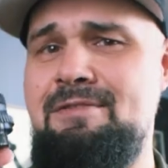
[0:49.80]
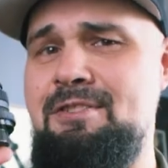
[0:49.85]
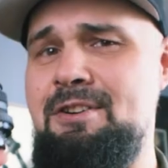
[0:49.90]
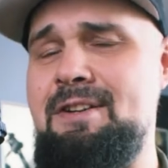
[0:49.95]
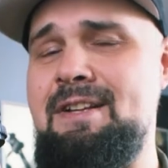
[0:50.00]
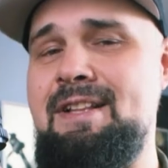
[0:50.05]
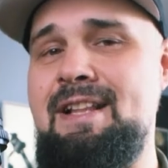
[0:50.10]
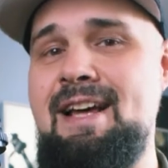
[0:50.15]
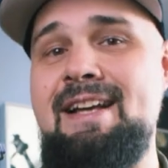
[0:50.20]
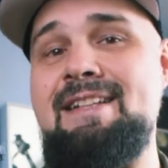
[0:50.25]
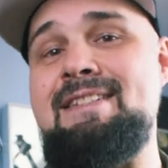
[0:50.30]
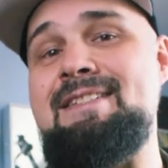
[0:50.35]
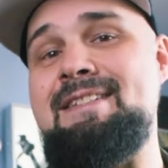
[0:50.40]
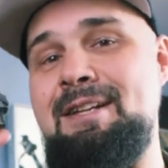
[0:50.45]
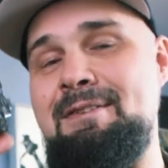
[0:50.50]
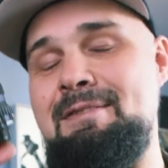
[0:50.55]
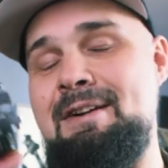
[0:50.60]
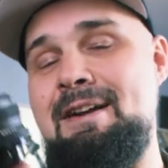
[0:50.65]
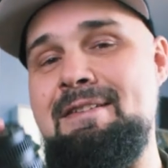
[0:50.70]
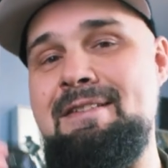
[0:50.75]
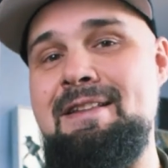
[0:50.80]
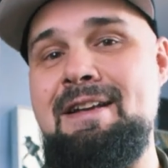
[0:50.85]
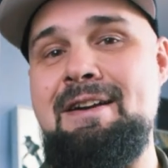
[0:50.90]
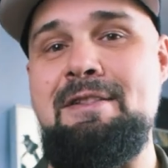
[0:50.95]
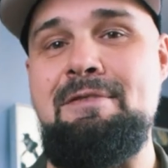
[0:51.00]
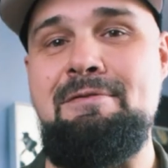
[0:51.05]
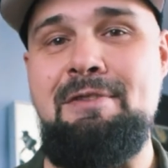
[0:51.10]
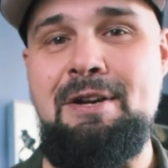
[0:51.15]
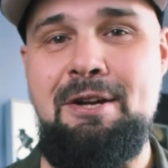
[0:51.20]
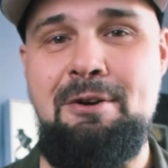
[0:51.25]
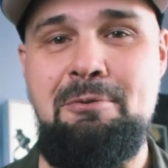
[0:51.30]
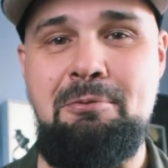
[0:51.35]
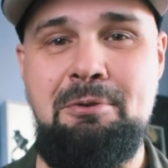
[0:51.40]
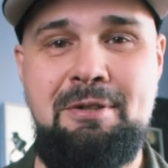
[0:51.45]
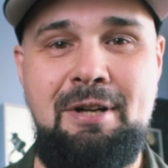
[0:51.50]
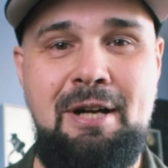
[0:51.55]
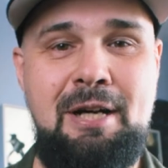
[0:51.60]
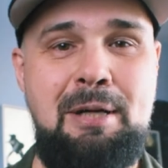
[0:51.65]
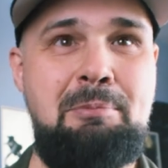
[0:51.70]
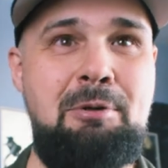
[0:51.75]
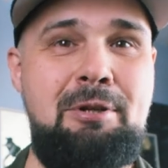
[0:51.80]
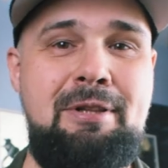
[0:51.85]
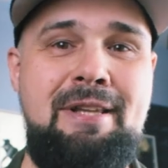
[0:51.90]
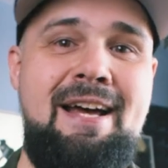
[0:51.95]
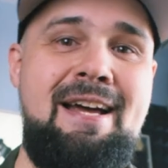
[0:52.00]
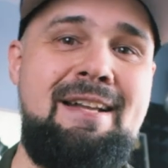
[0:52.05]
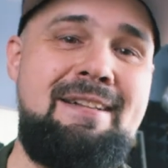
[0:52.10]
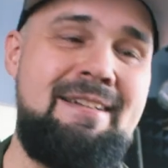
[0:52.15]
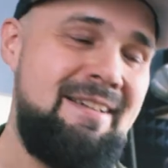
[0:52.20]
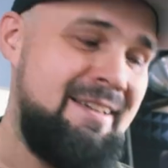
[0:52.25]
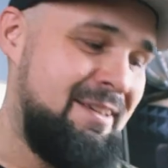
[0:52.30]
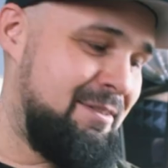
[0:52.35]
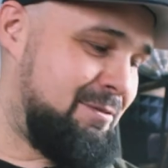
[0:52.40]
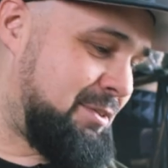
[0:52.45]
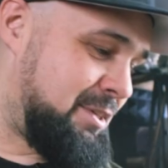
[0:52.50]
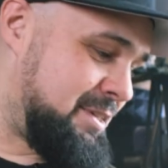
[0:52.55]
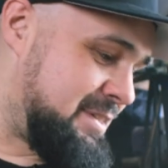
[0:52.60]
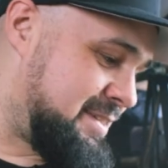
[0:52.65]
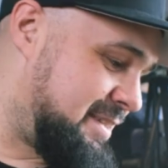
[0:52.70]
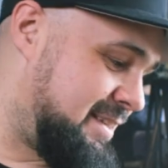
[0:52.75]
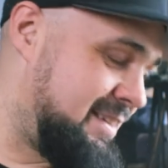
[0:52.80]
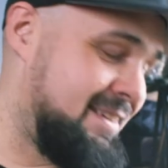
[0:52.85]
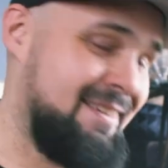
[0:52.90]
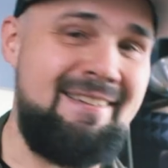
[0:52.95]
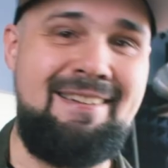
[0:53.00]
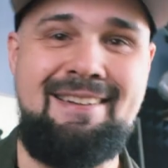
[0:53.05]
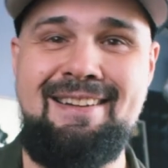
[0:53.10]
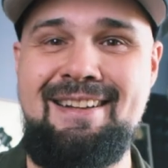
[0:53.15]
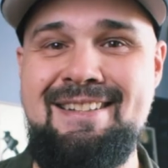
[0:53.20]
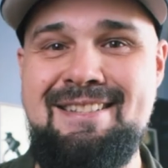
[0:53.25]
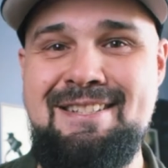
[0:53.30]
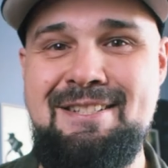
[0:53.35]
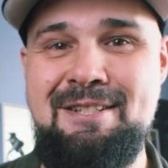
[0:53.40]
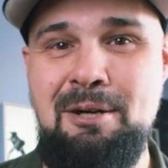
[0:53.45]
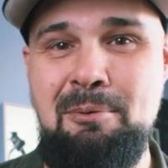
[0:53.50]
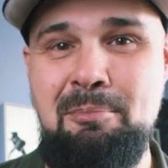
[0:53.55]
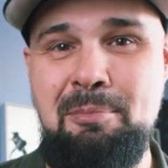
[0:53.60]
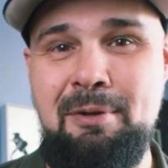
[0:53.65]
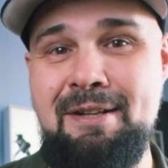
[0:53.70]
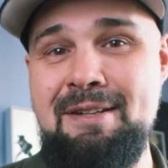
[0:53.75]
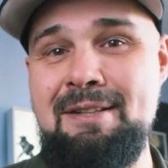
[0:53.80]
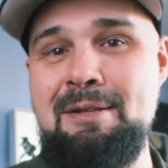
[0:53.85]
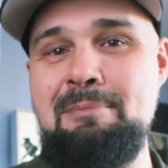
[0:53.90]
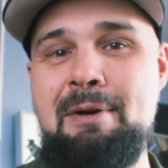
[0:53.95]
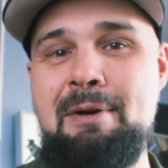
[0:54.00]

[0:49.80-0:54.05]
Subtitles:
if you're into that, stick around at the end of the video and we'll talk about that. First, let's jump into the